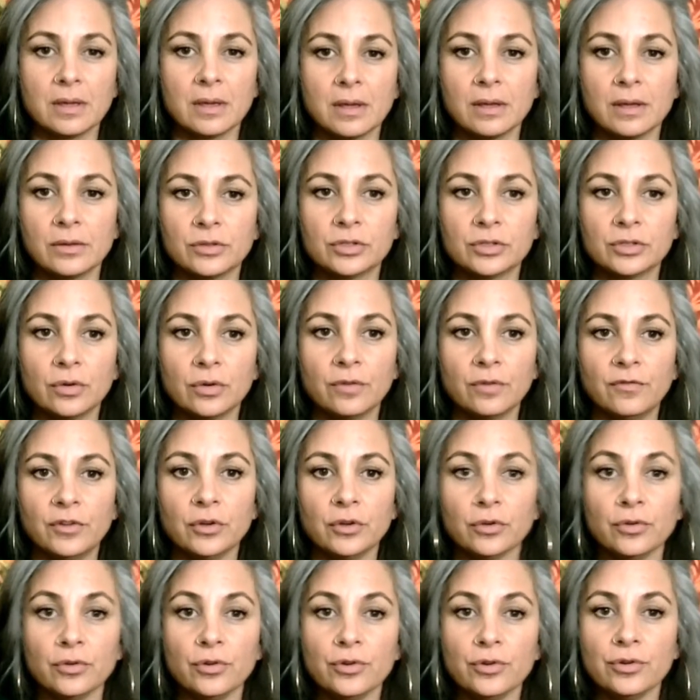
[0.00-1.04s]
So if
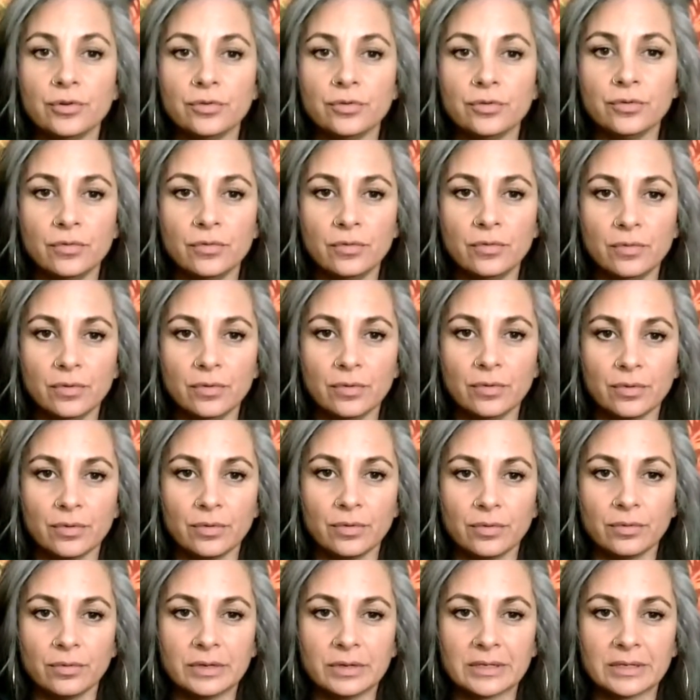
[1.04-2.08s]
you're new,
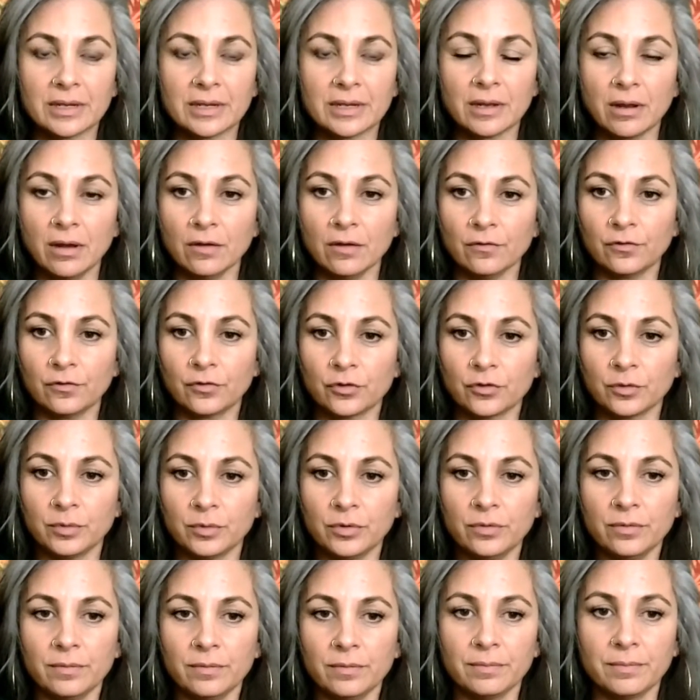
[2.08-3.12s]
just get
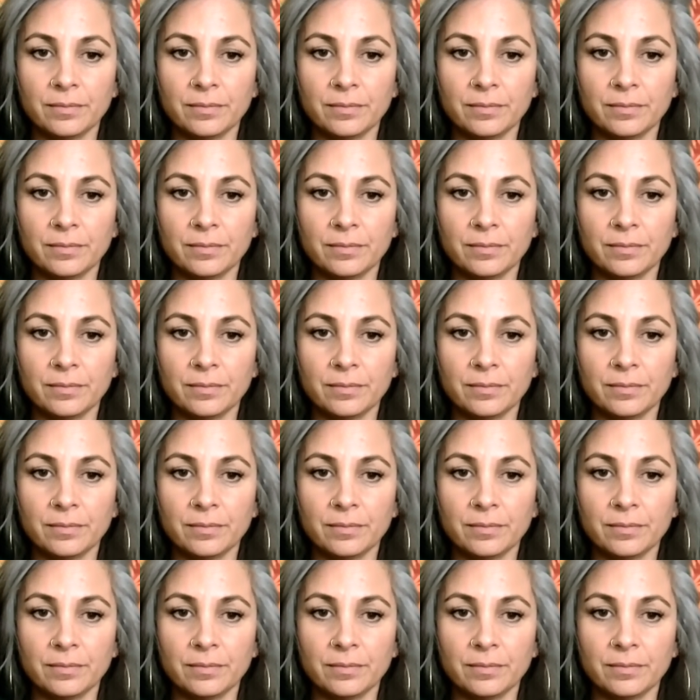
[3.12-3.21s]
comfortable.